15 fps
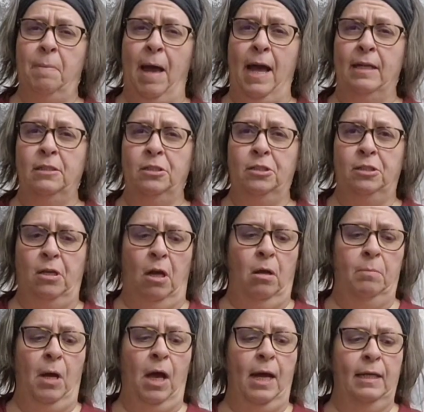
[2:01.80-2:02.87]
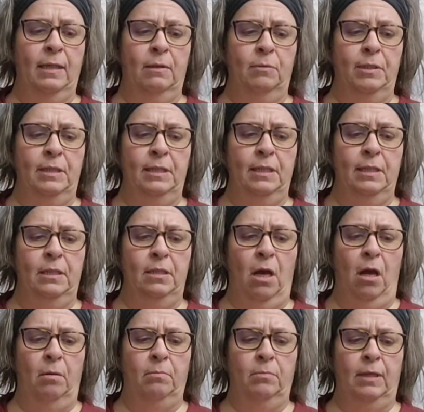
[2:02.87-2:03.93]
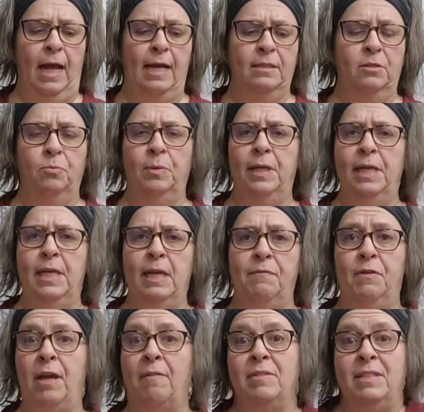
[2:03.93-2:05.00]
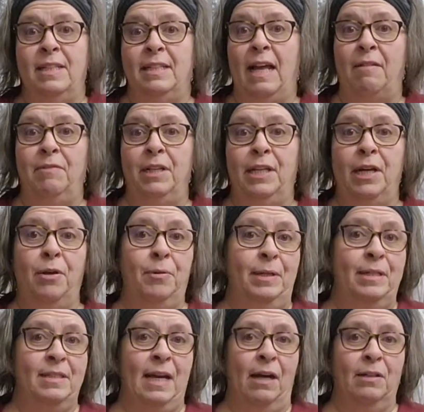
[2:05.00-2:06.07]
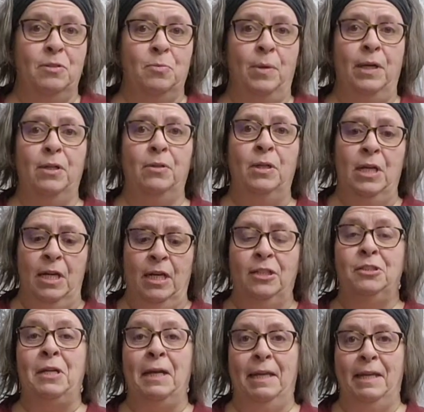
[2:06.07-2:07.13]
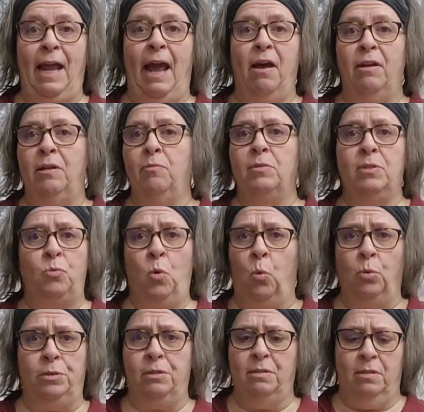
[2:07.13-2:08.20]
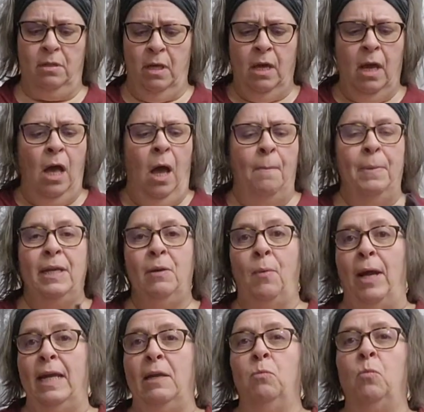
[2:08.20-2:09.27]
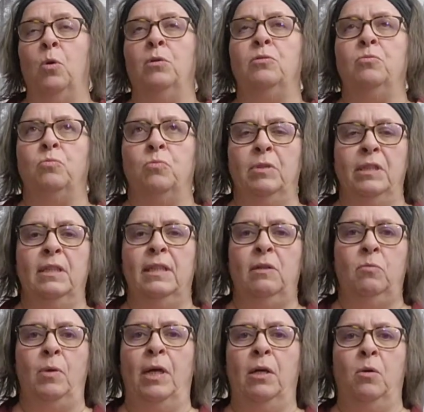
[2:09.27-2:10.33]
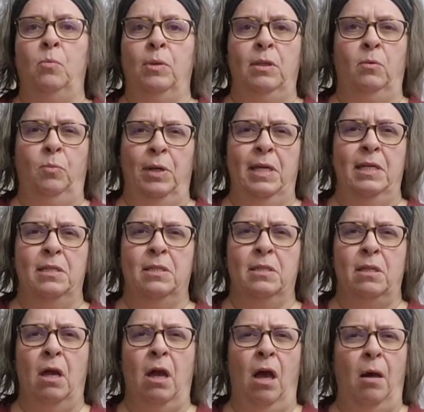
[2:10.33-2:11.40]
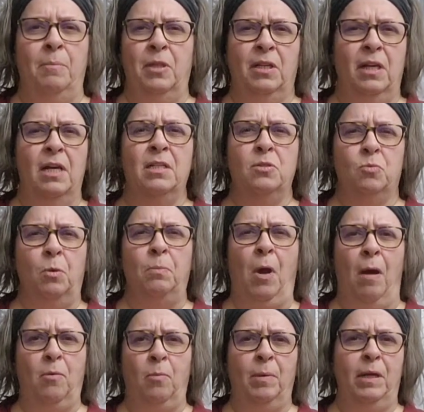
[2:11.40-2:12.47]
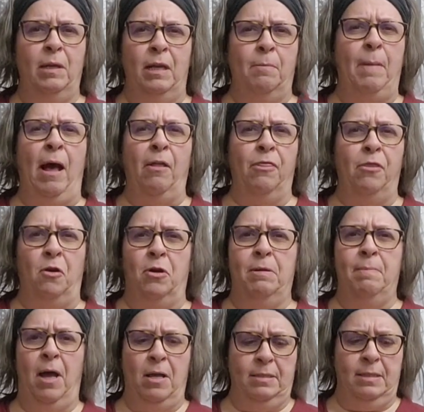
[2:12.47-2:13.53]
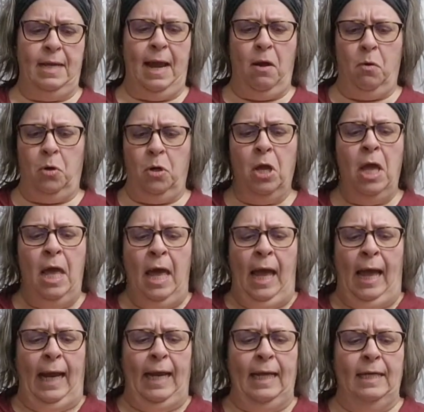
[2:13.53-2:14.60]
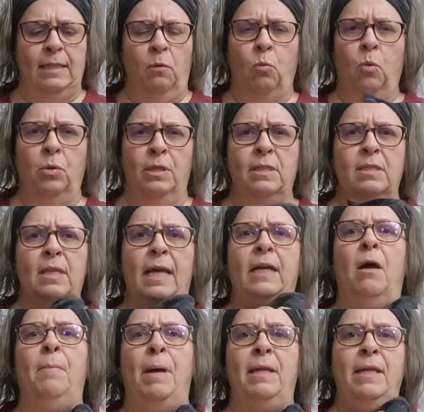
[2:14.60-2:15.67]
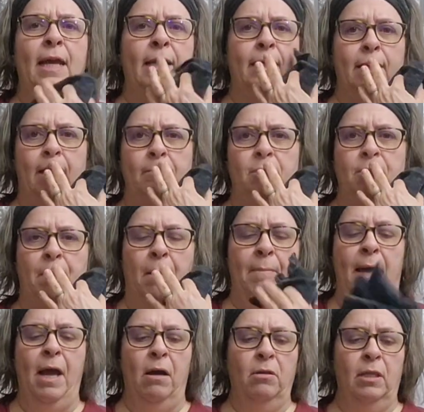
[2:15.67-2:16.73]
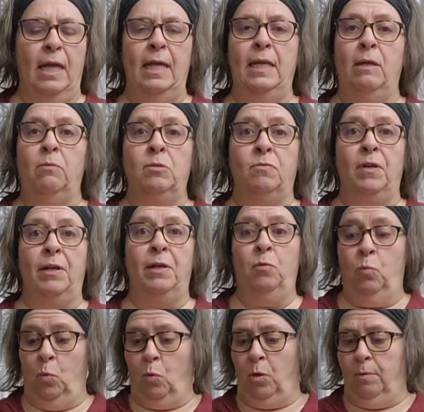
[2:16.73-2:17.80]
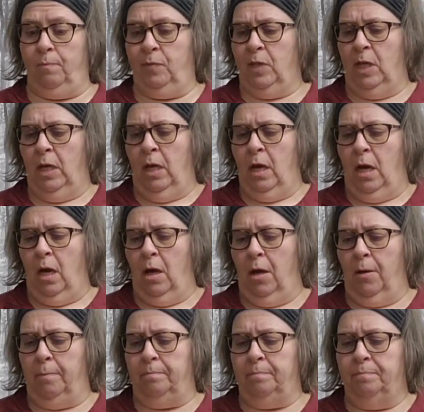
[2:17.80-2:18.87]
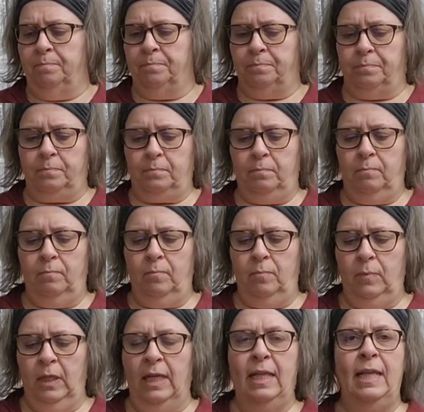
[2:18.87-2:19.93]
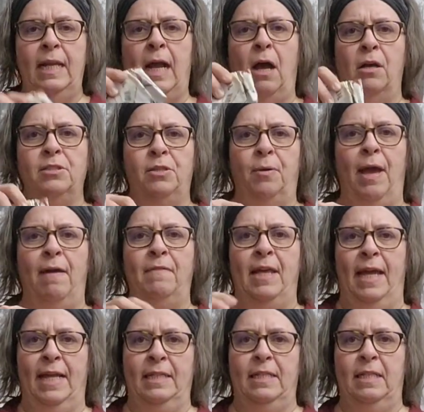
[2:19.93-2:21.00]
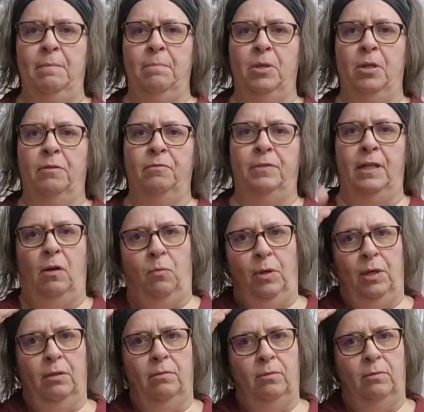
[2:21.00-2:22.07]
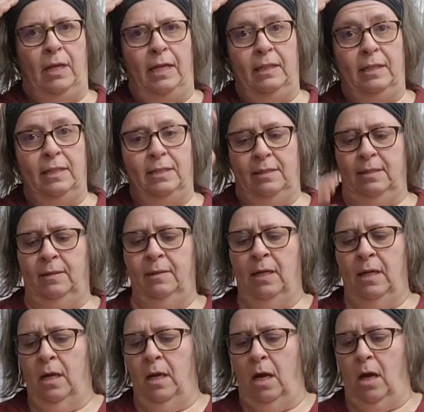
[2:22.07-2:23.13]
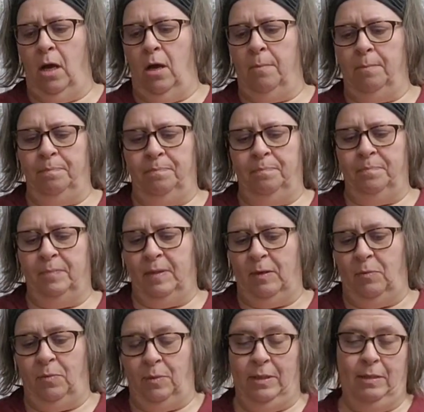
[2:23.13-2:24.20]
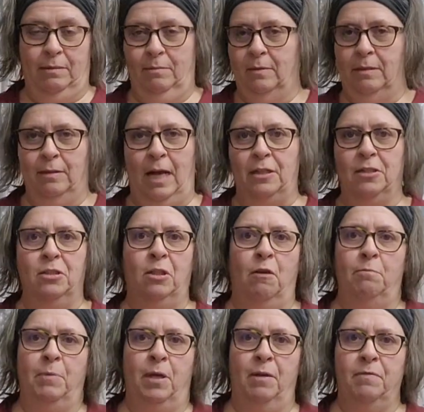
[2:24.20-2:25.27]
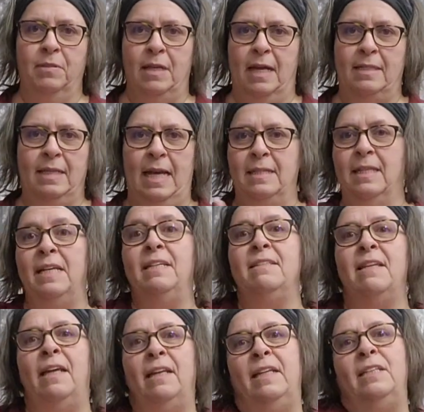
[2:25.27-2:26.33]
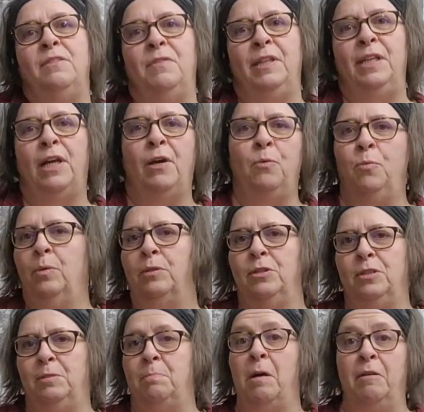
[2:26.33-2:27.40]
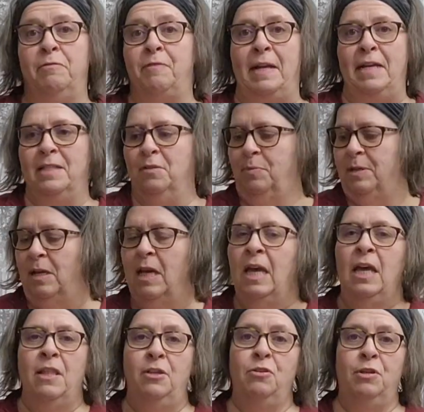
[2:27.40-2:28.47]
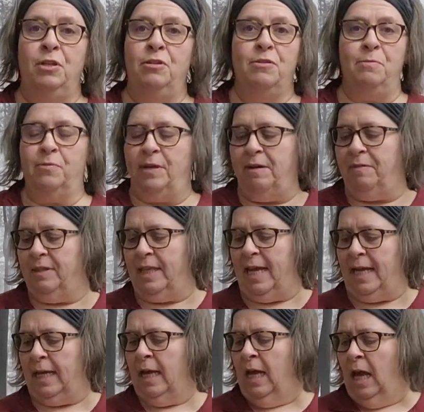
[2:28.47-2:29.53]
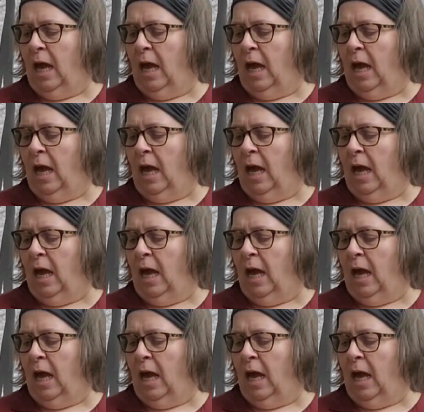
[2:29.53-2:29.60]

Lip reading: Patch hike that we did last week. If you haven't seen that video, it's out as well. Check it out. It was gorgeous. But anyway, it worked really well with the winds. The gusts were probably at about 30 miles an hour. And I wore this like on my neck and up to my mouth, and it was very warm. And then I also have the AT buff that I wear like this. I just love buffs. As he said in his video, we're just buff fans. You can use them for everything.